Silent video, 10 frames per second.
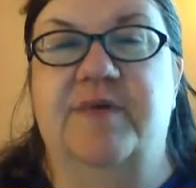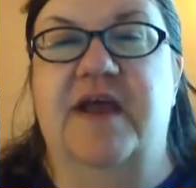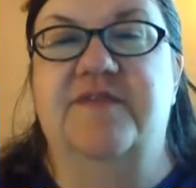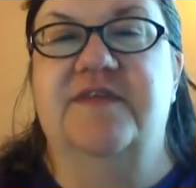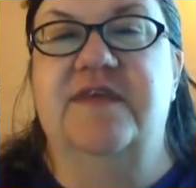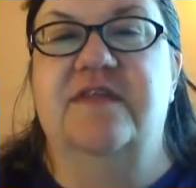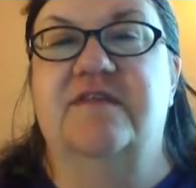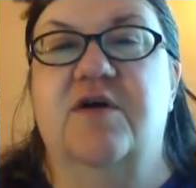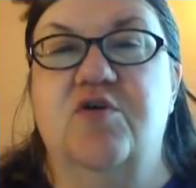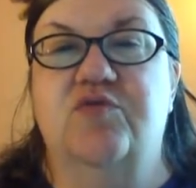But I've seen
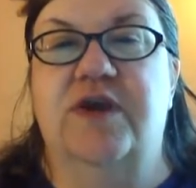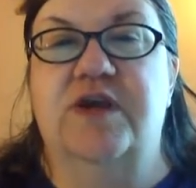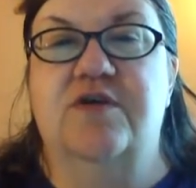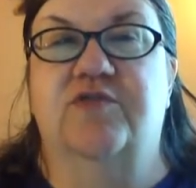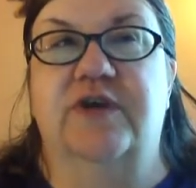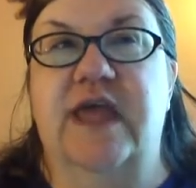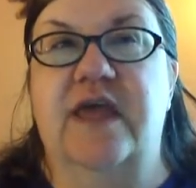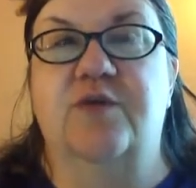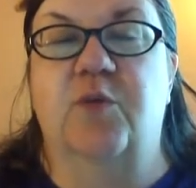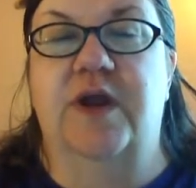this over and over
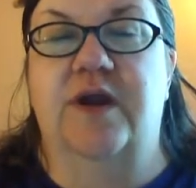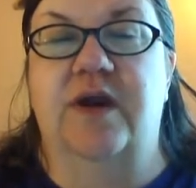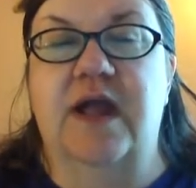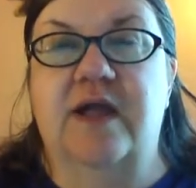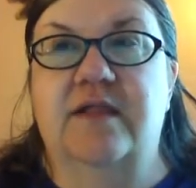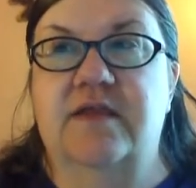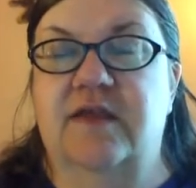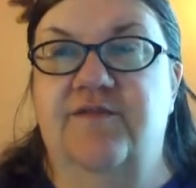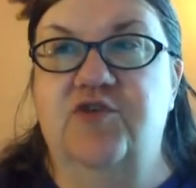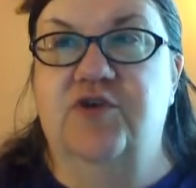again where
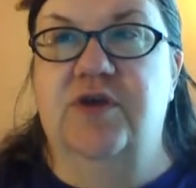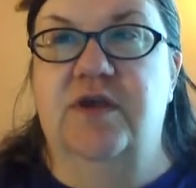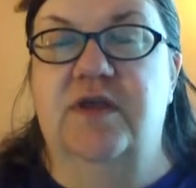if you